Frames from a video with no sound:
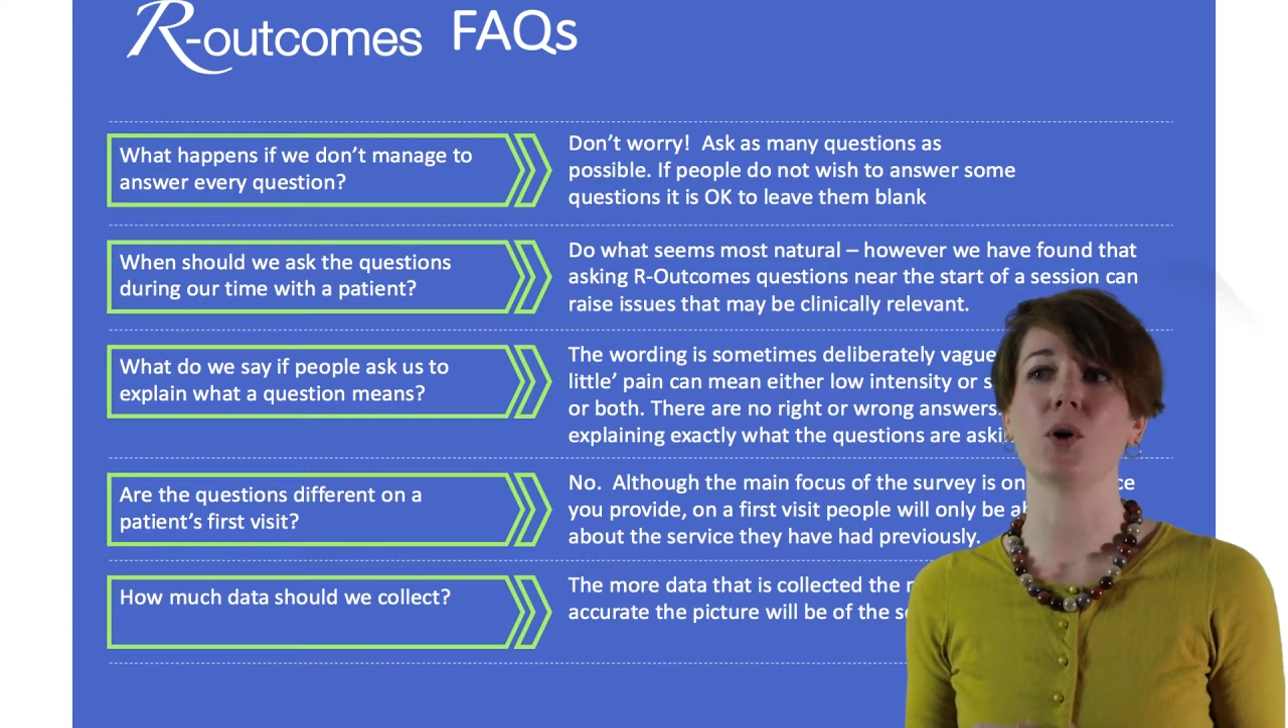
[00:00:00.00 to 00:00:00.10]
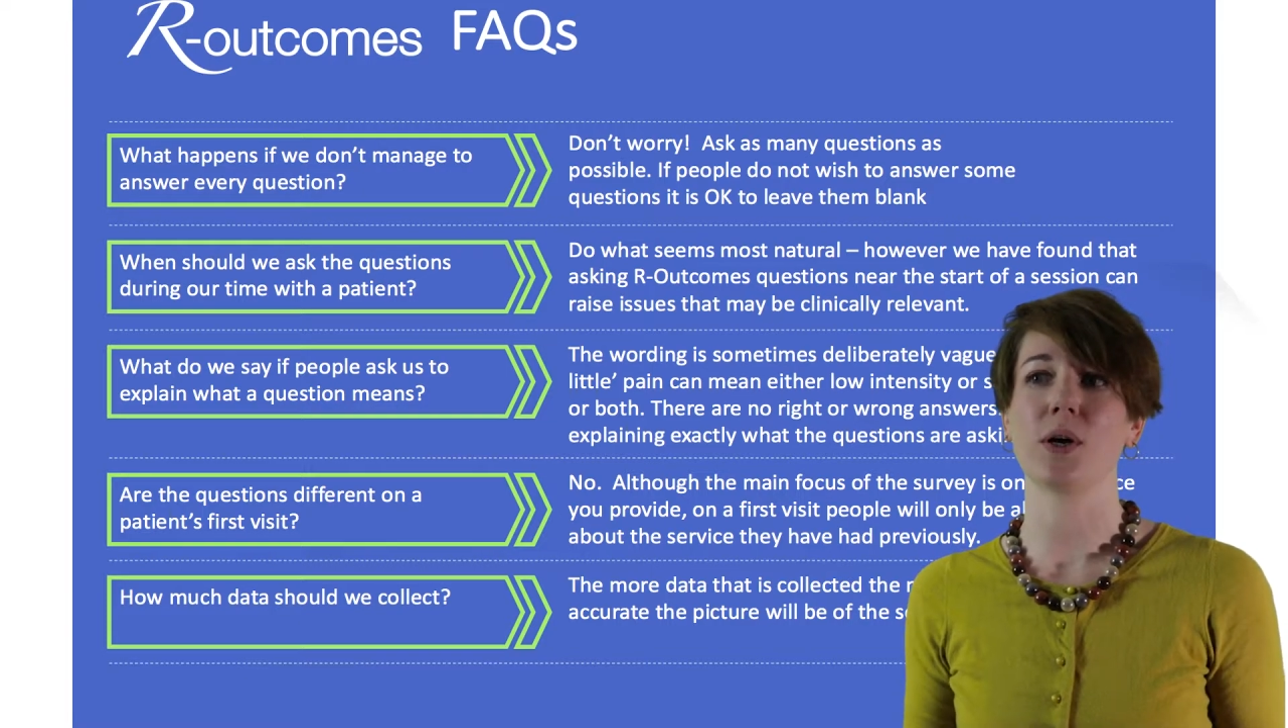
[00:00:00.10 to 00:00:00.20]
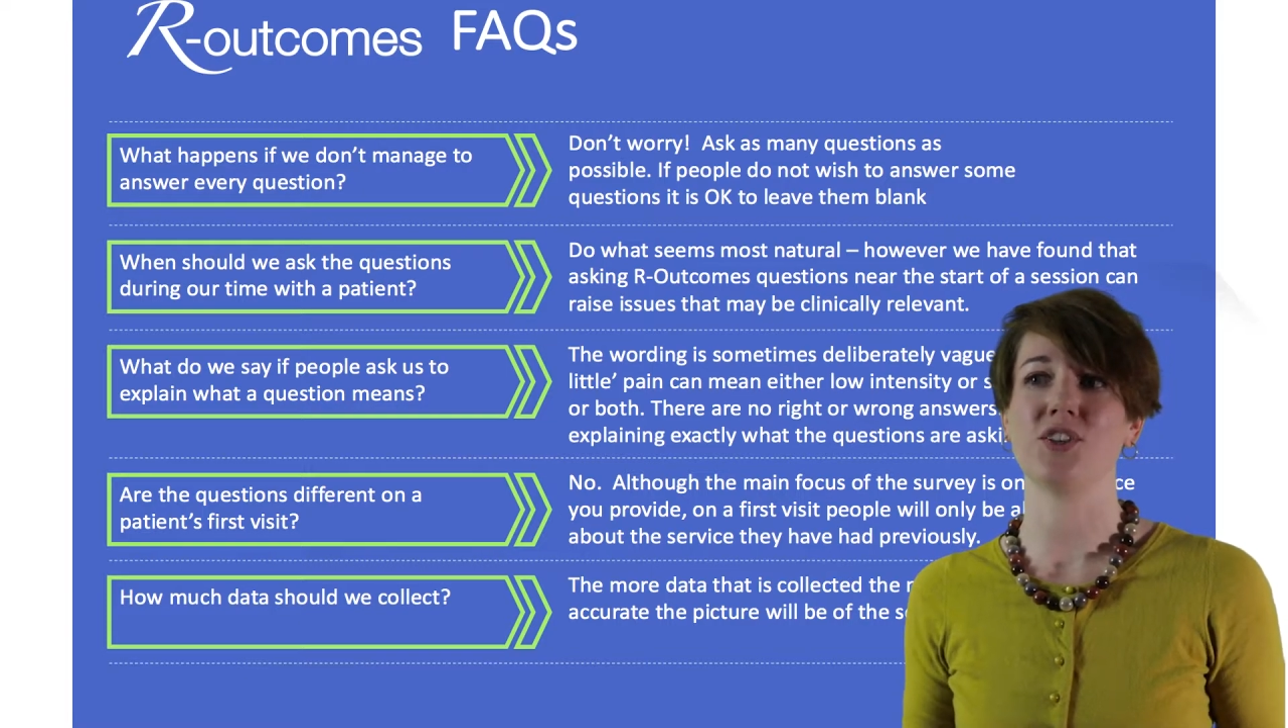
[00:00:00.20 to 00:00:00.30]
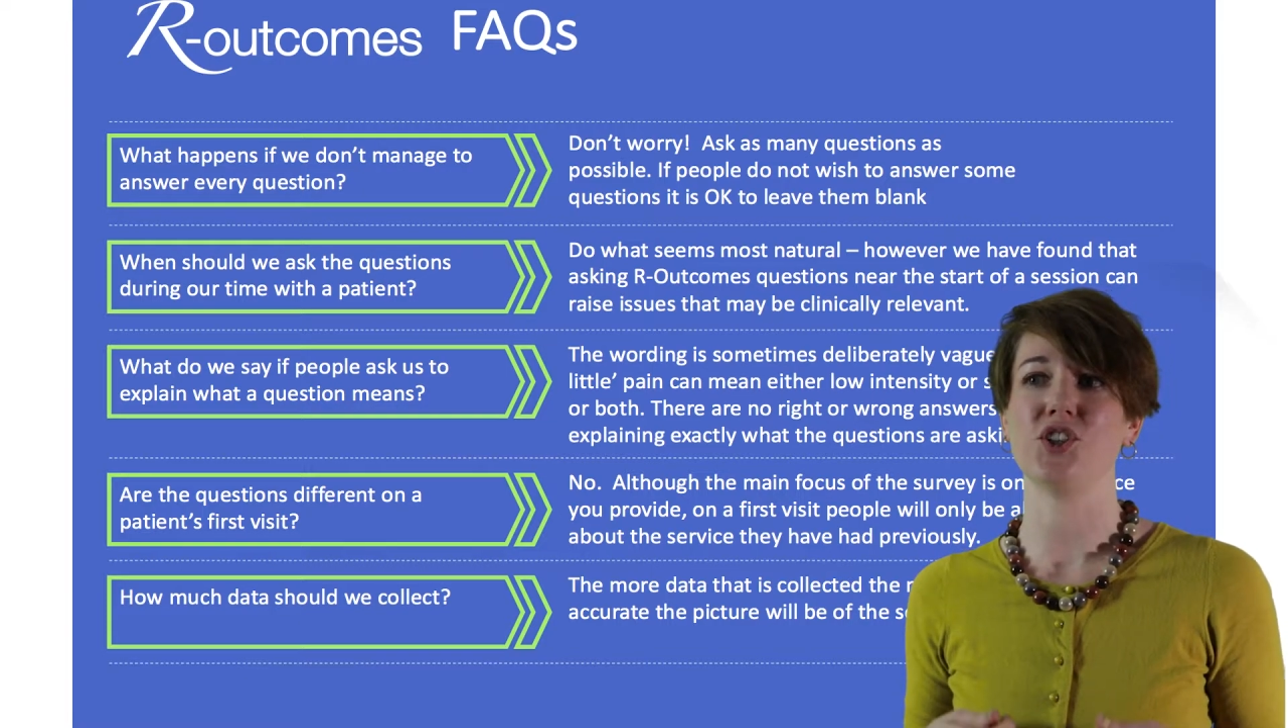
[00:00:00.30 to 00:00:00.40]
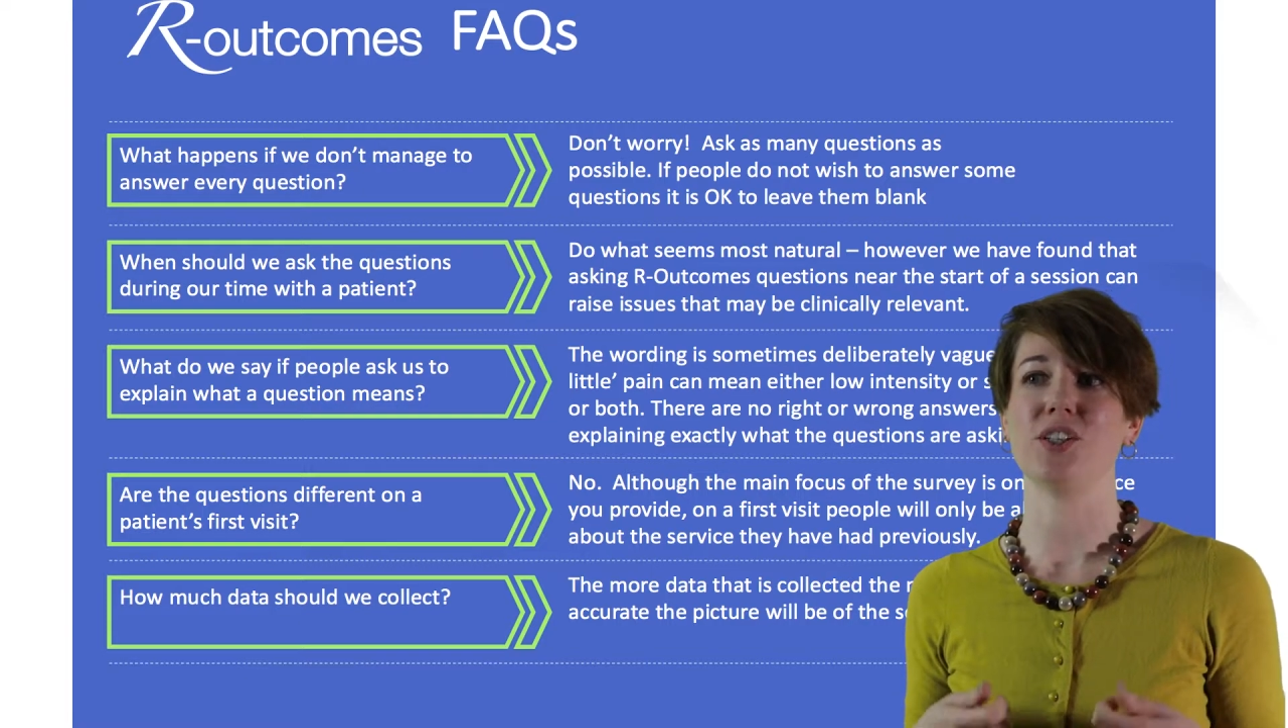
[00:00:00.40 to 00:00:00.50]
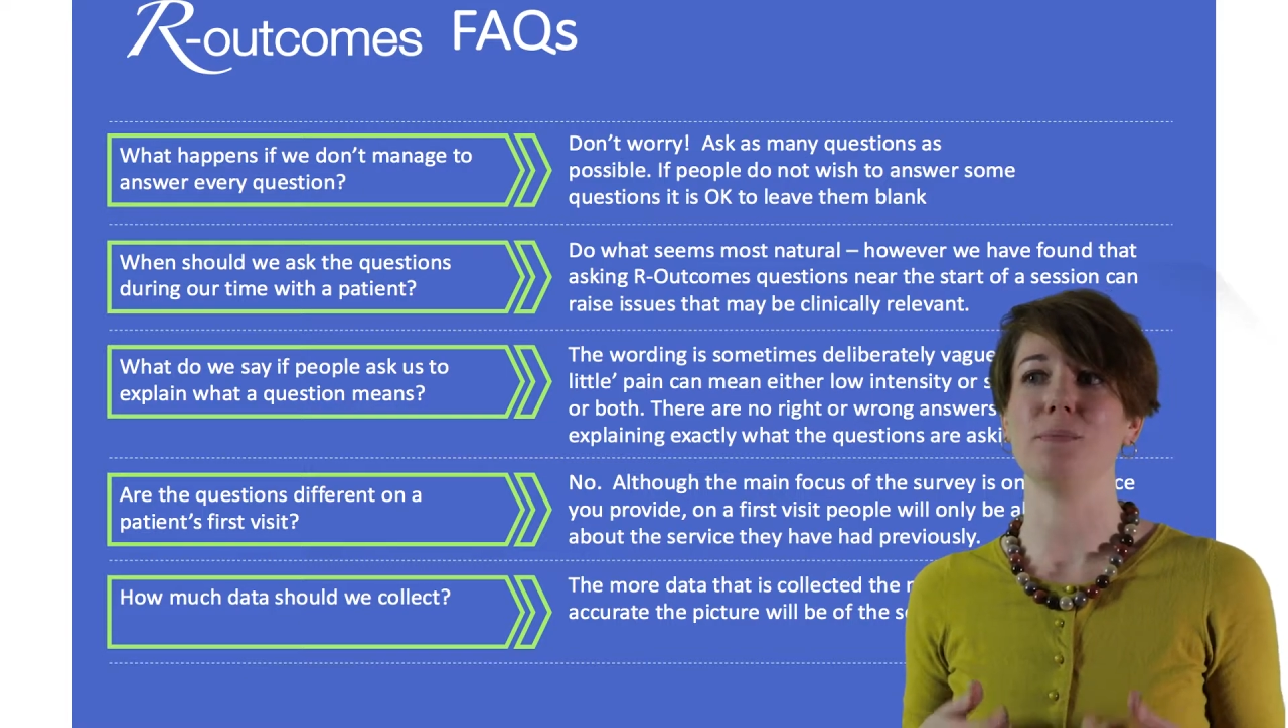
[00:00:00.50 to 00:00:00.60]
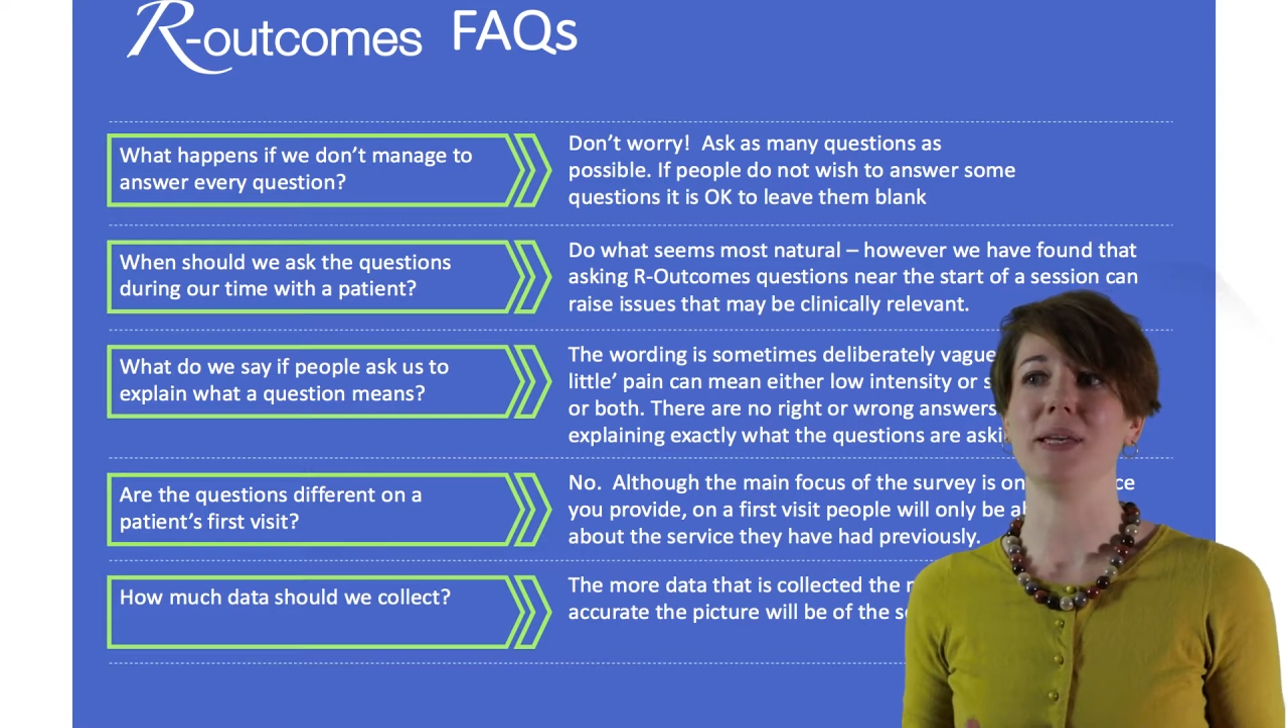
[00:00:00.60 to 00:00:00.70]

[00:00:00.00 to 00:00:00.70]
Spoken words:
question